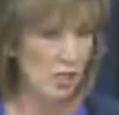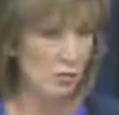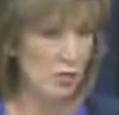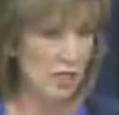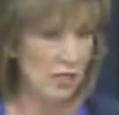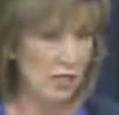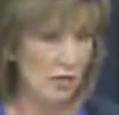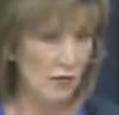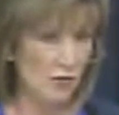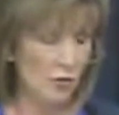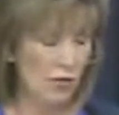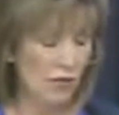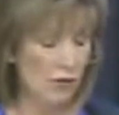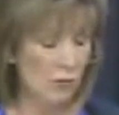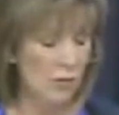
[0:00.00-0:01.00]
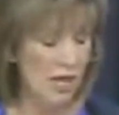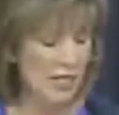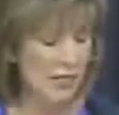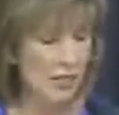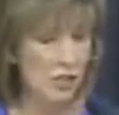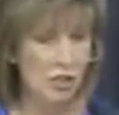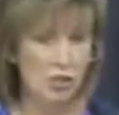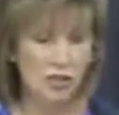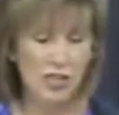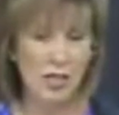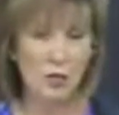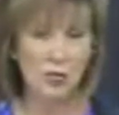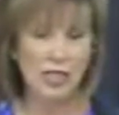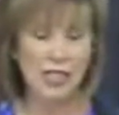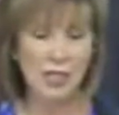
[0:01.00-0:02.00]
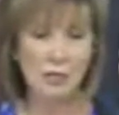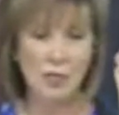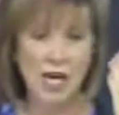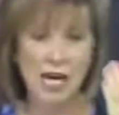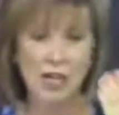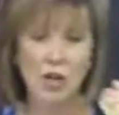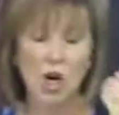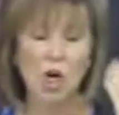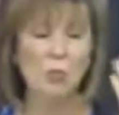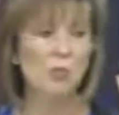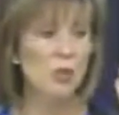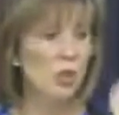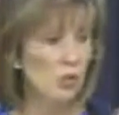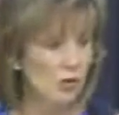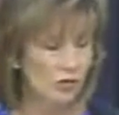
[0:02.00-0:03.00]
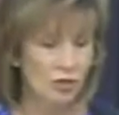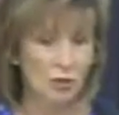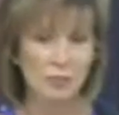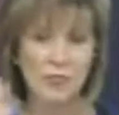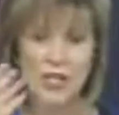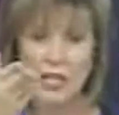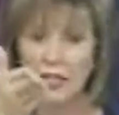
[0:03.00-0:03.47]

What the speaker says: to be sent forth, the messengers that we get back are beautiful.